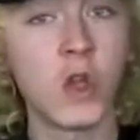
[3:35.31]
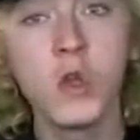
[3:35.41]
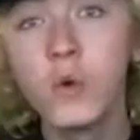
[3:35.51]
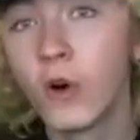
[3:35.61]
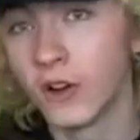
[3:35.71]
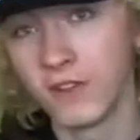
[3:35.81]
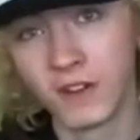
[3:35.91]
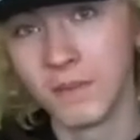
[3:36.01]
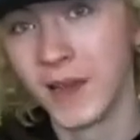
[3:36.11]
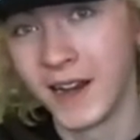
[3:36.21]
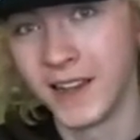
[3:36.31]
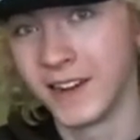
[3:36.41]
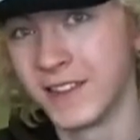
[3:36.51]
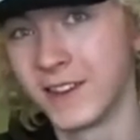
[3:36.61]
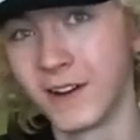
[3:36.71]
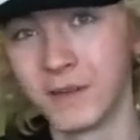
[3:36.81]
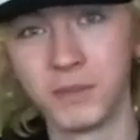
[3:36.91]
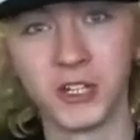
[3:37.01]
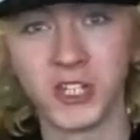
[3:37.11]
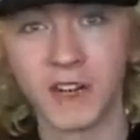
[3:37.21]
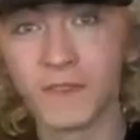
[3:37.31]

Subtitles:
$200 million budget